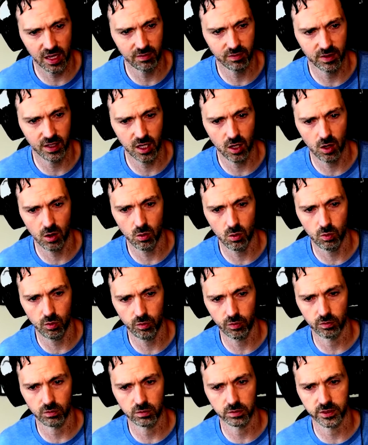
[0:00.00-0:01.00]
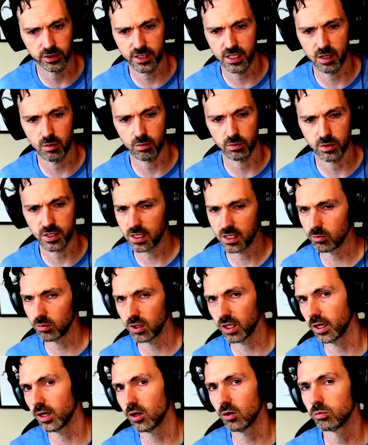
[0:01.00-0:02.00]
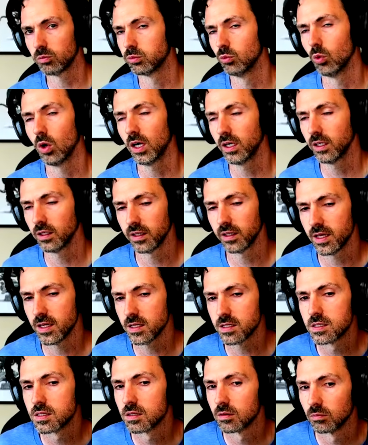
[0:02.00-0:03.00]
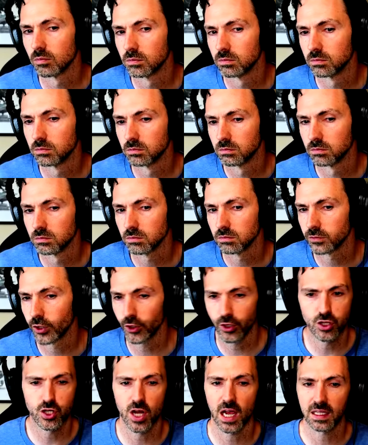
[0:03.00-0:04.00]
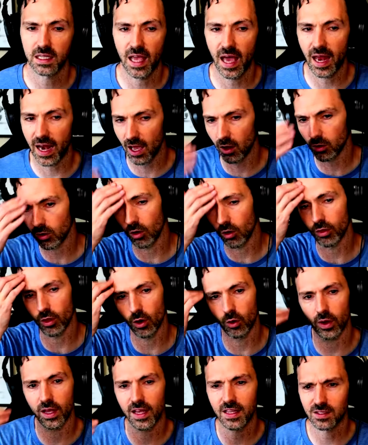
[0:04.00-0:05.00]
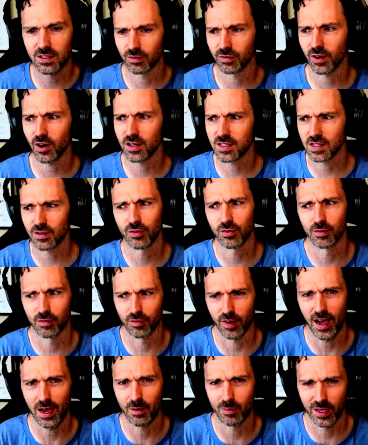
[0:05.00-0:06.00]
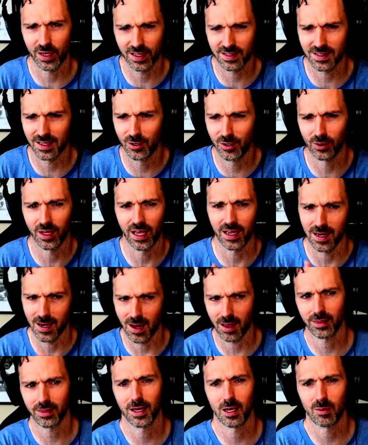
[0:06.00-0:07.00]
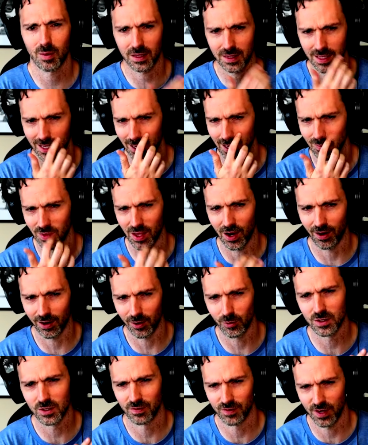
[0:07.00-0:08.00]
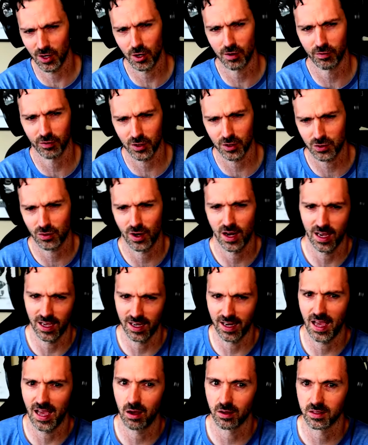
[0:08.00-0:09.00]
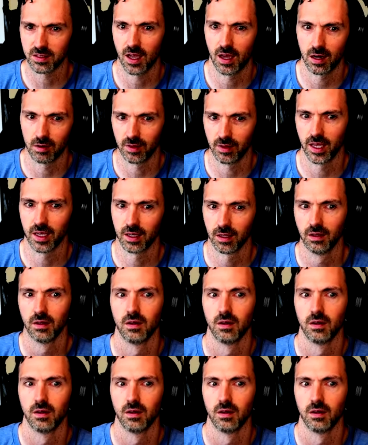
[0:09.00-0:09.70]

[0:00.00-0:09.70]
video, sim- Simulator 1 on this, you can check that out, although it's a very different vibe because I knew like nothing about the game there and it was very frustrating and now it's kind of like